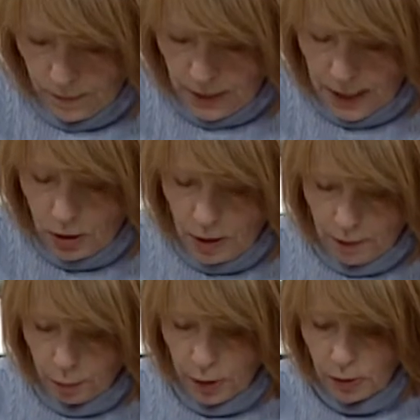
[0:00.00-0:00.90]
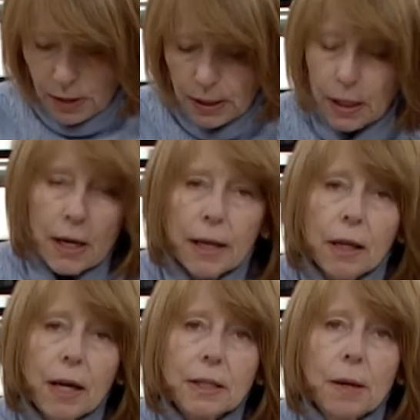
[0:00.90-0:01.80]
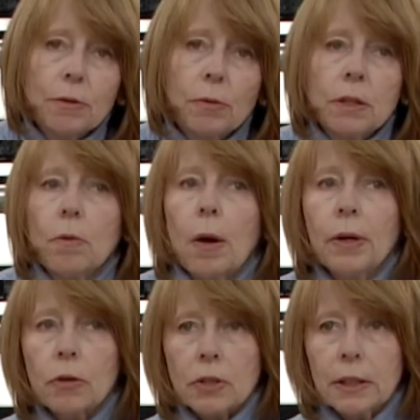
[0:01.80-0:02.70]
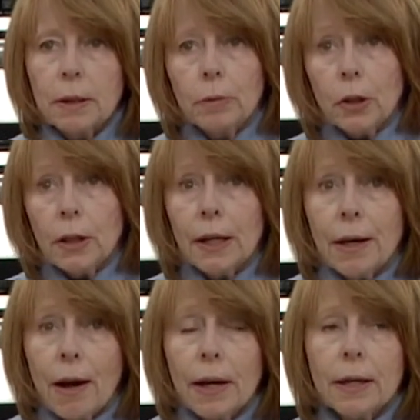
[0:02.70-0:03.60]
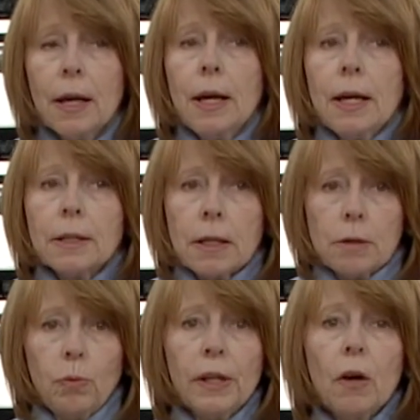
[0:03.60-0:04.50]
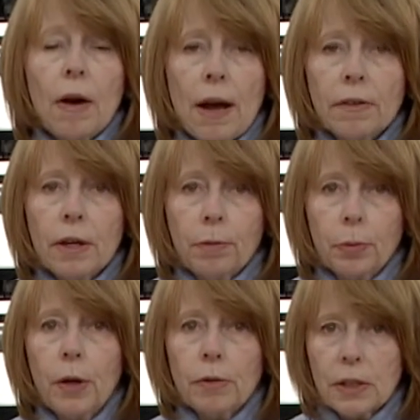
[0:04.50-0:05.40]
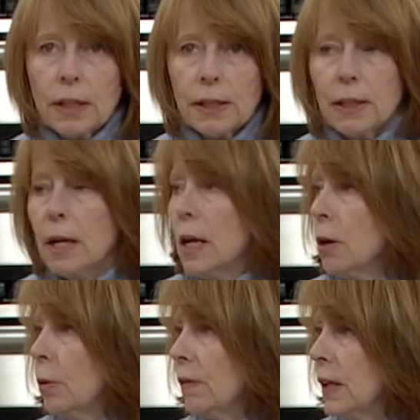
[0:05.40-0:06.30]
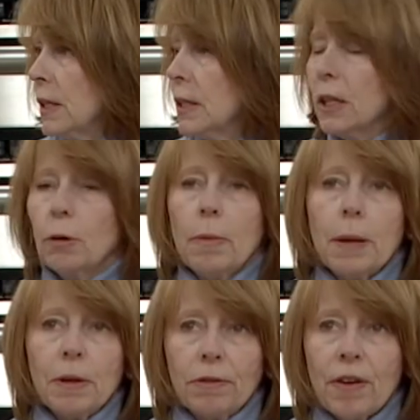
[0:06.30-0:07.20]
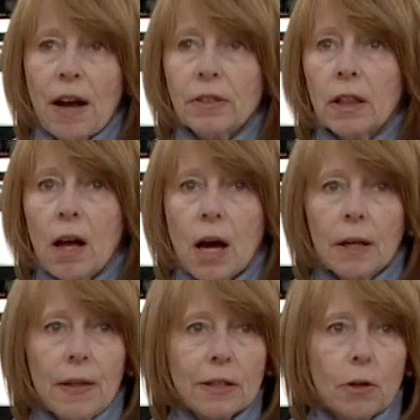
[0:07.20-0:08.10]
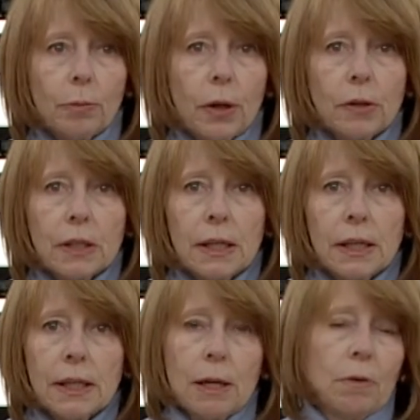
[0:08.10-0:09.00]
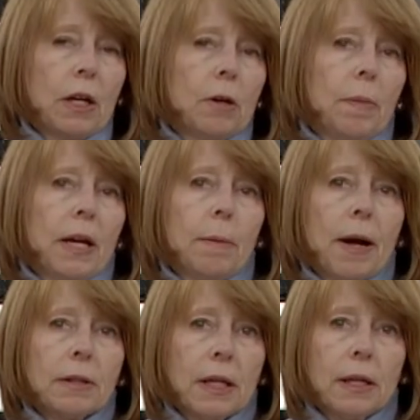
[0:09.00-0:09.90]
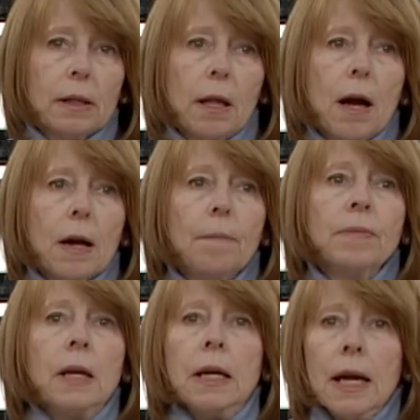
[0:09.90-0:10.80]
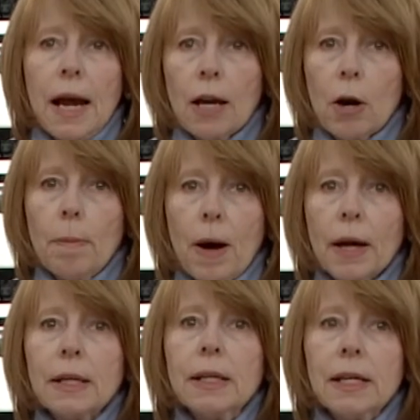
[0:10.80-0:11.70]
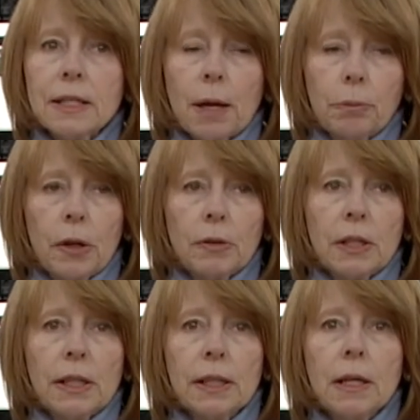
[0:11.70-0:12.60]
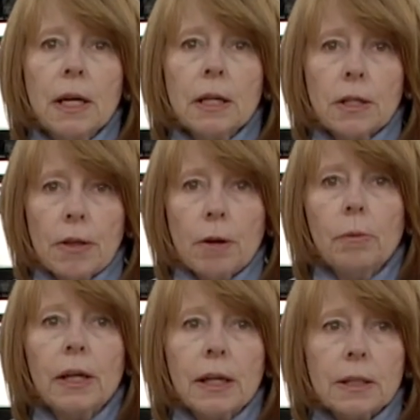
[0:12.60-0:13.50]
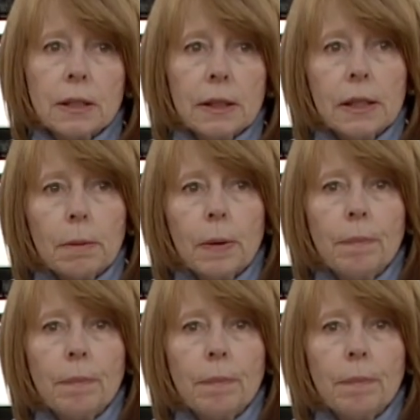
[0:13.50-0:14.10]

And you'll have protein in the night. A lot of times the reason why we don't sleep good at night is because we don't have enough protein. We've eaten dinner maybe at 5 o'clock, and that's our protein, and we go to bed about 10 o'clock, and our body needs that protein so that we can sleep.